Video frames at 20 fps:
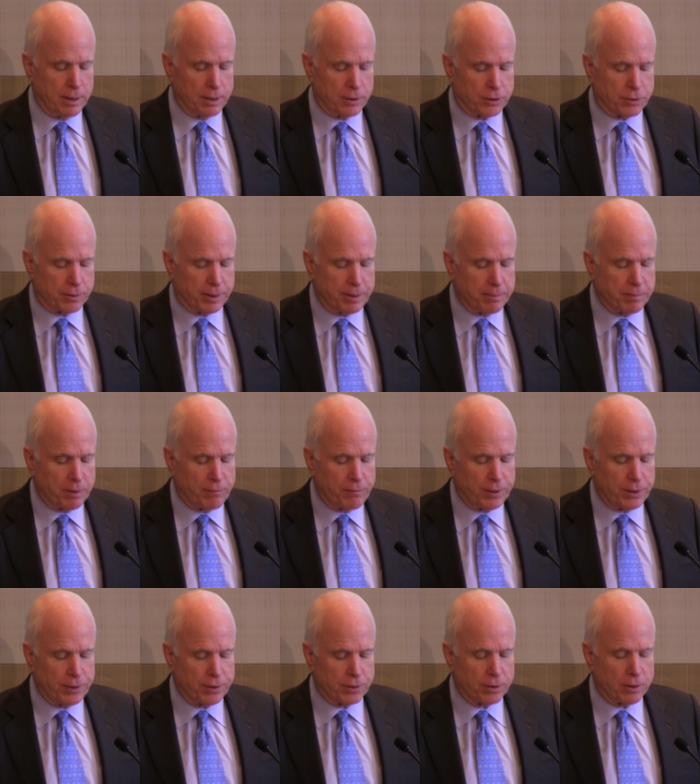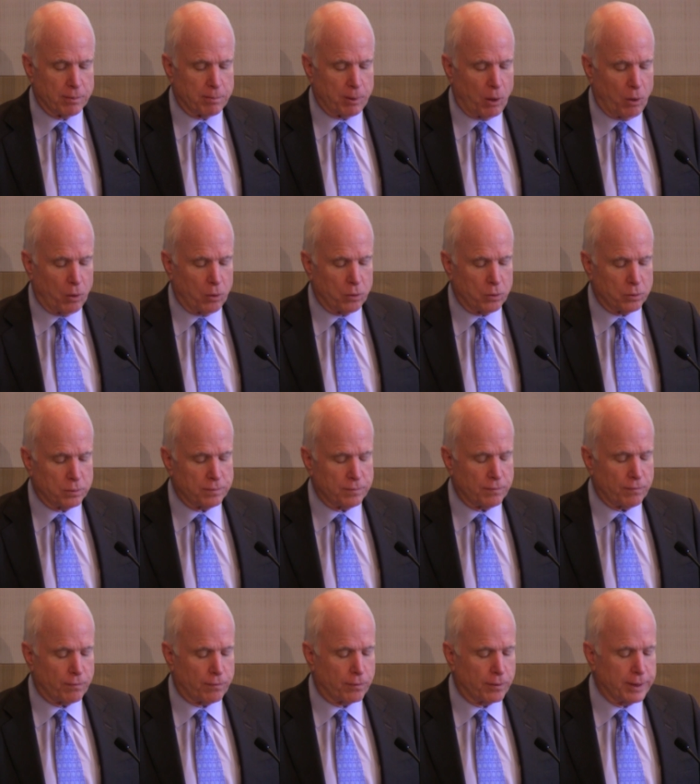the dream of a Europe
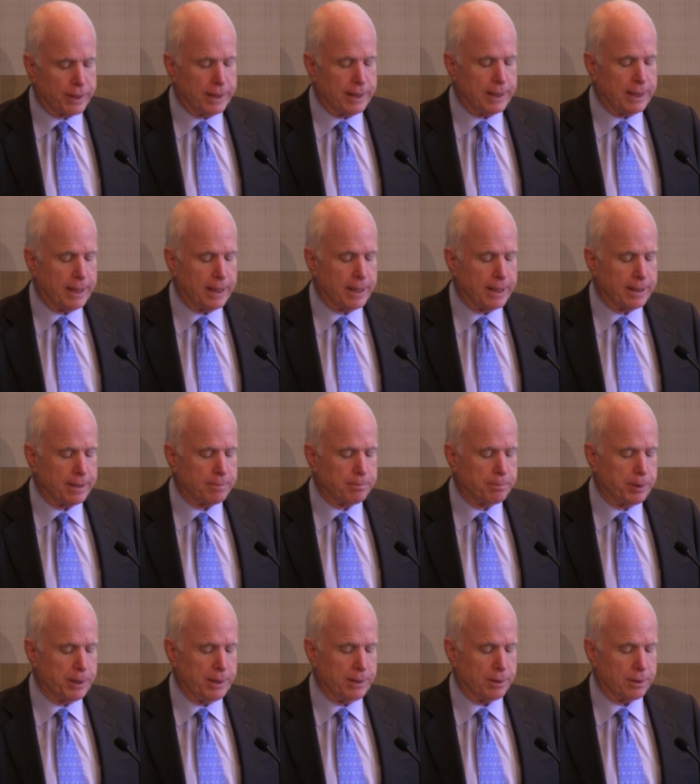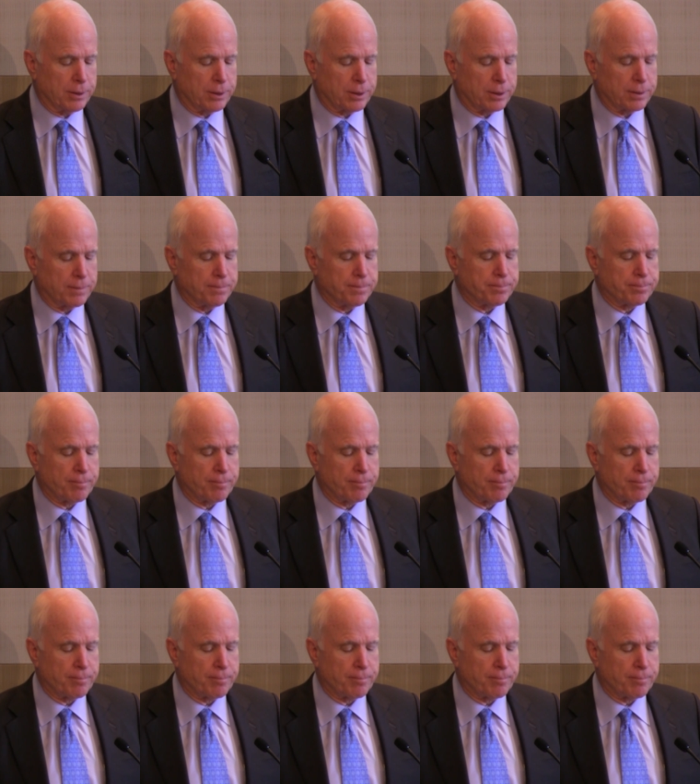whole, free, and at peace.